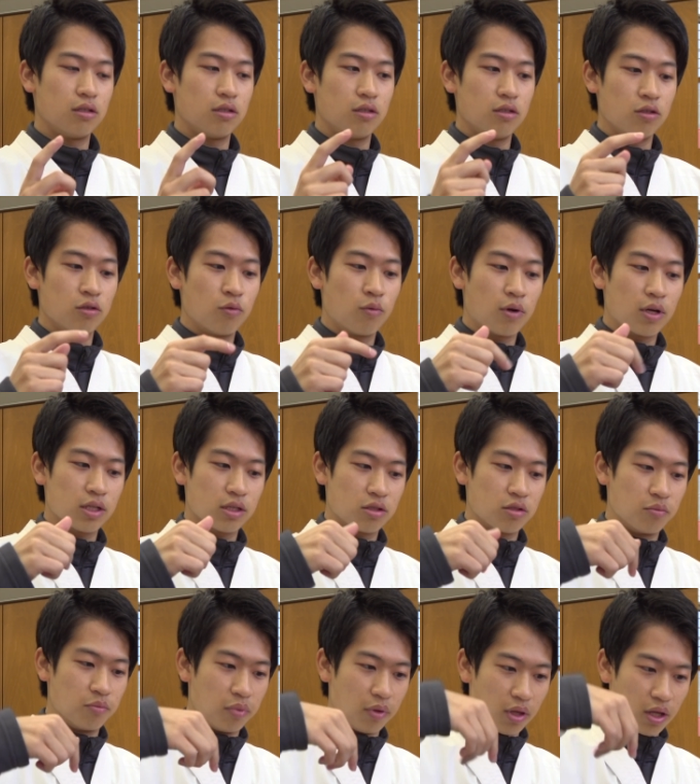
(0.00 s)
you want
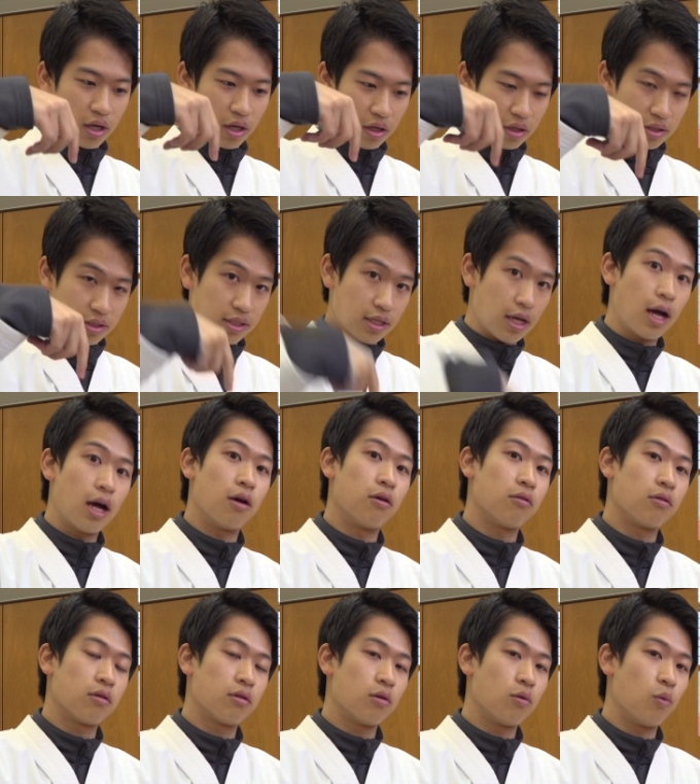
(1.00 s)
to block
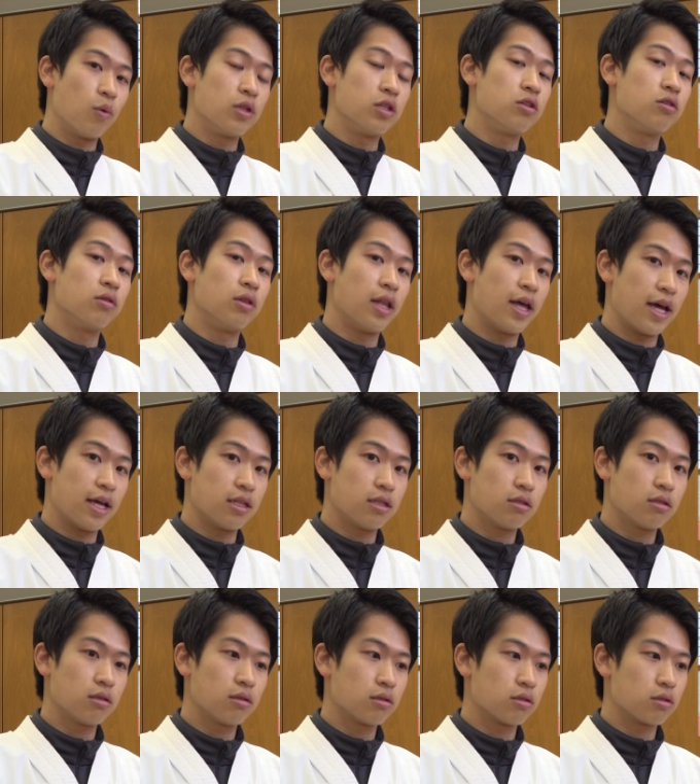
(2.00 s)
down when you
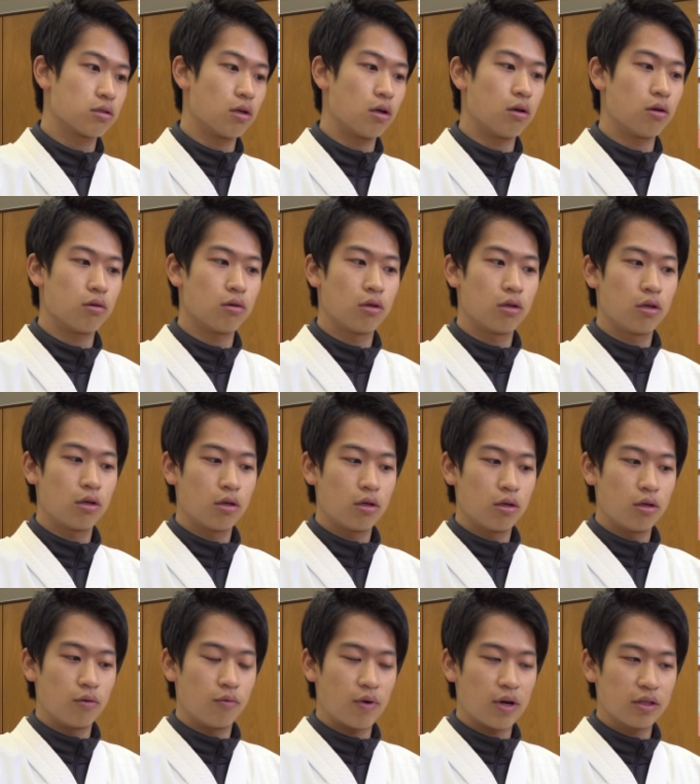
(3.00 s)
land. So
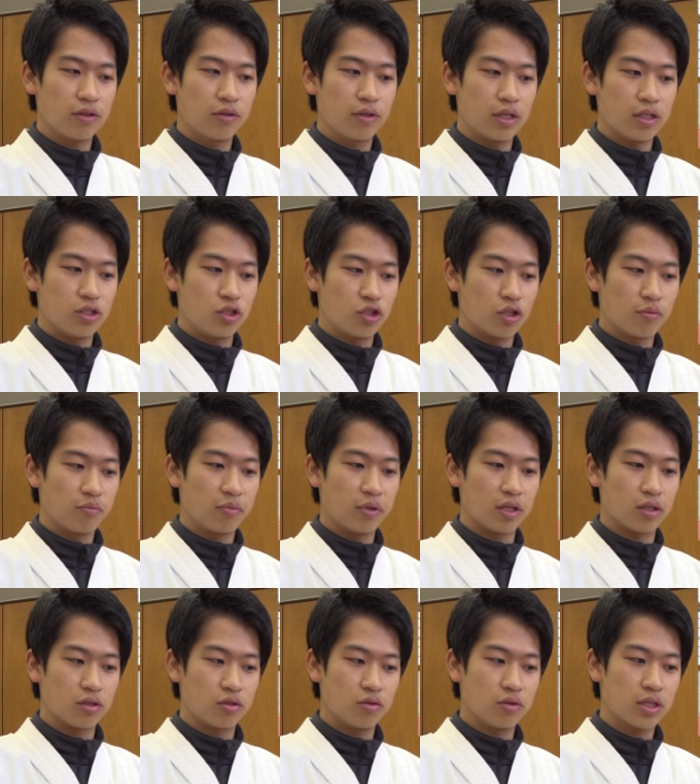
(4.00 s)
rather than
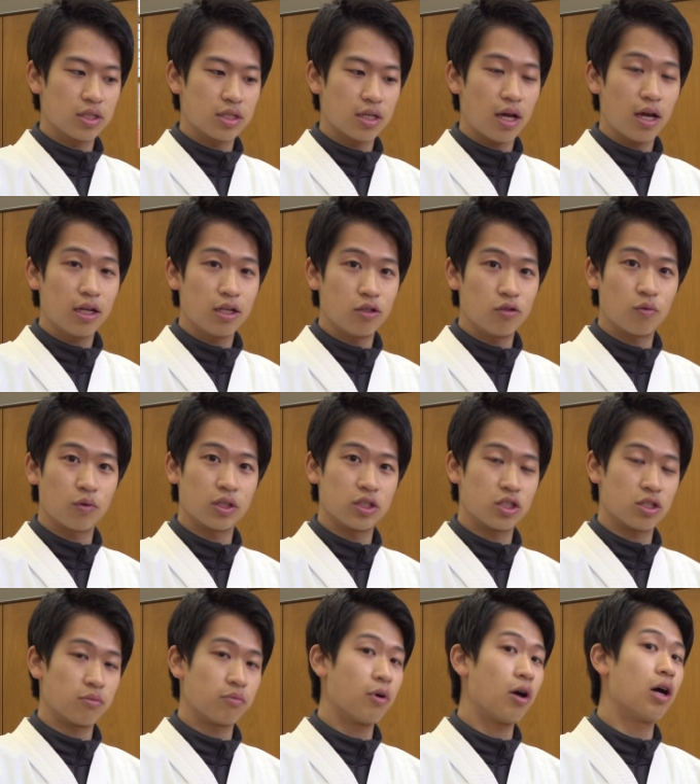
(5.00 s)
jumping to the side, you want to
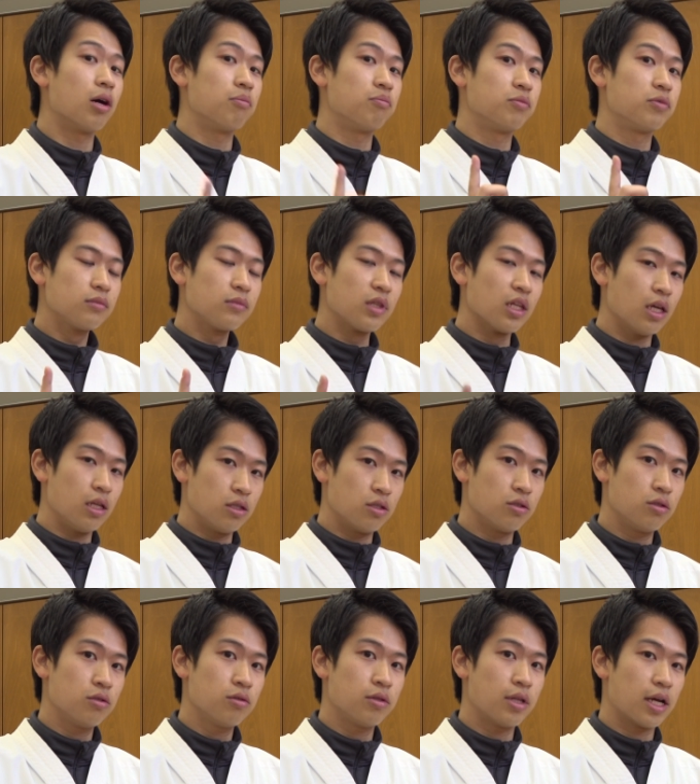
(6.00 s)
jump up. And to
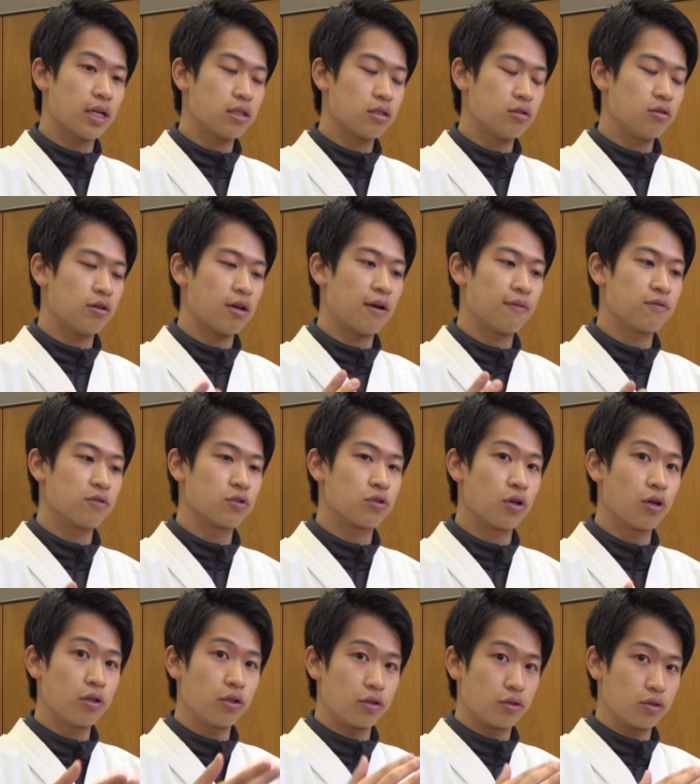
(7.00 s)
do that, you have to
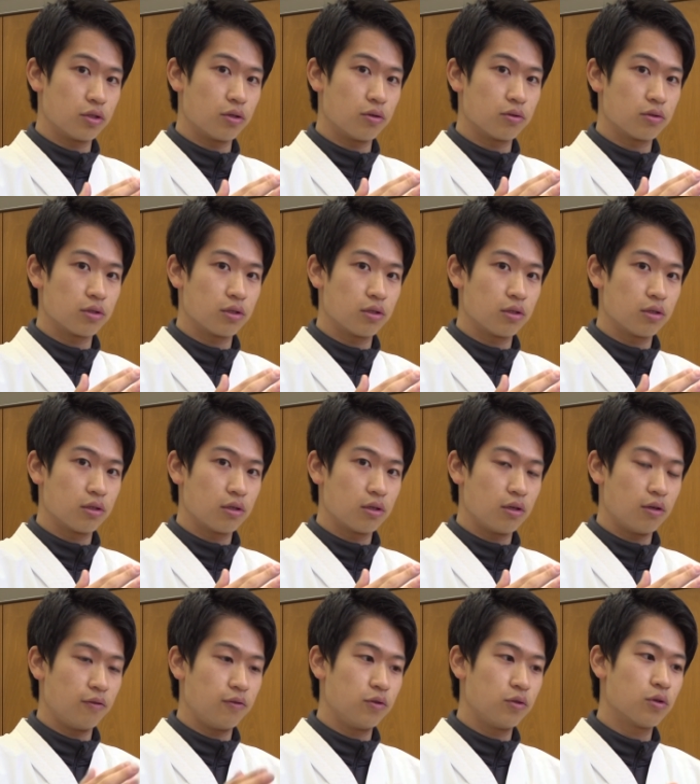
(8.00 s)
turn your toes.
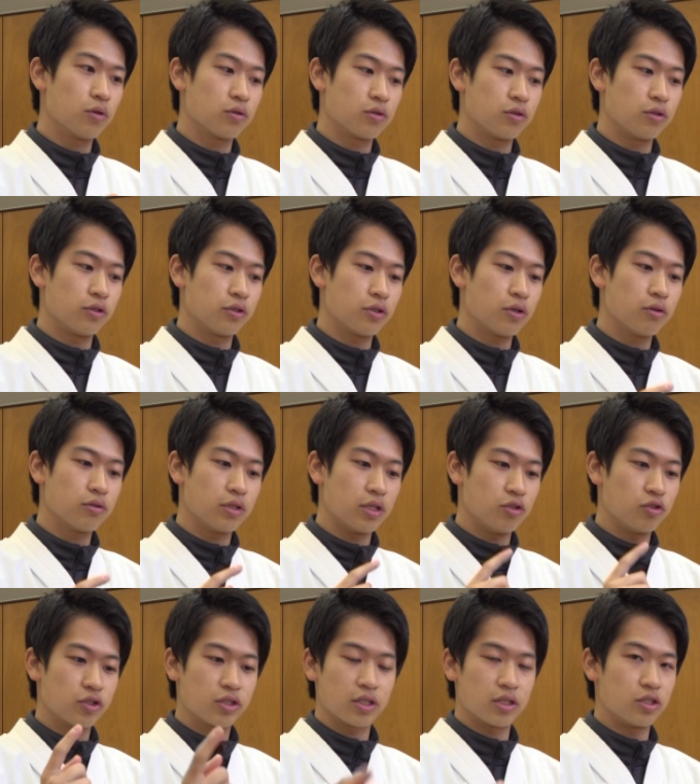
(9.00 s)
If you don't turn your toes, then
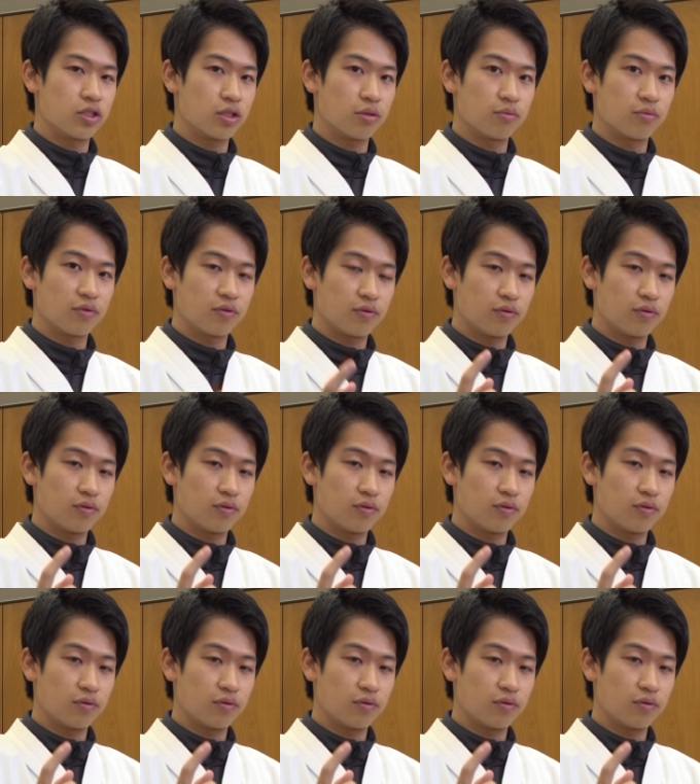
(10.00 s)
you're just going to jump